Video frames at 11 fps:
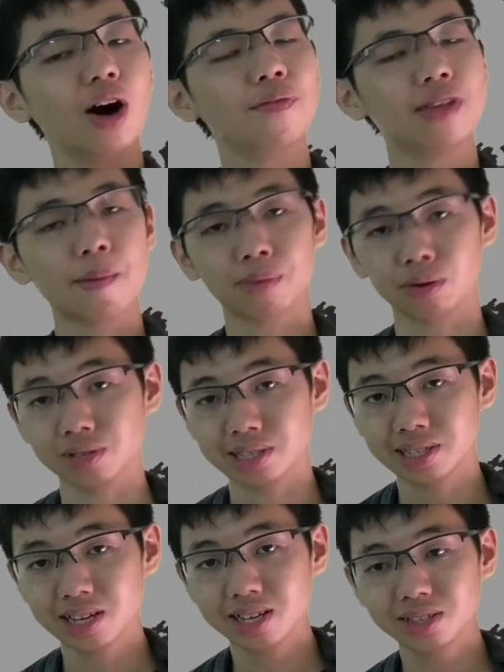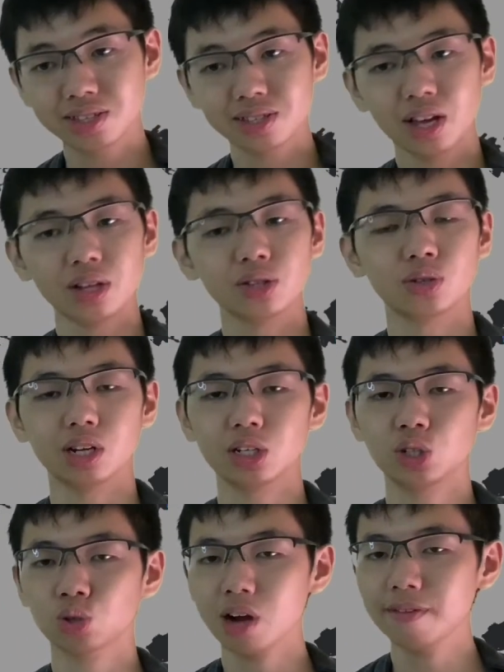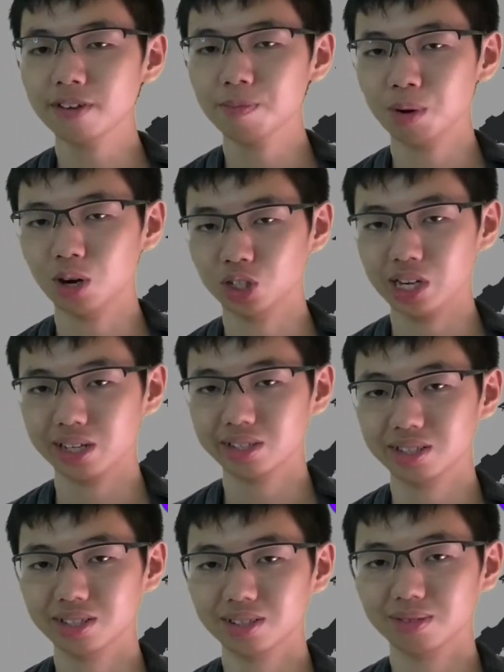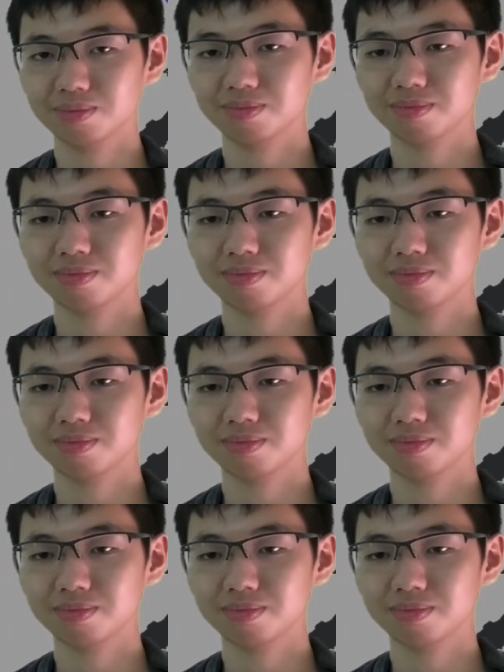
of their proceeds to the Trevor Project.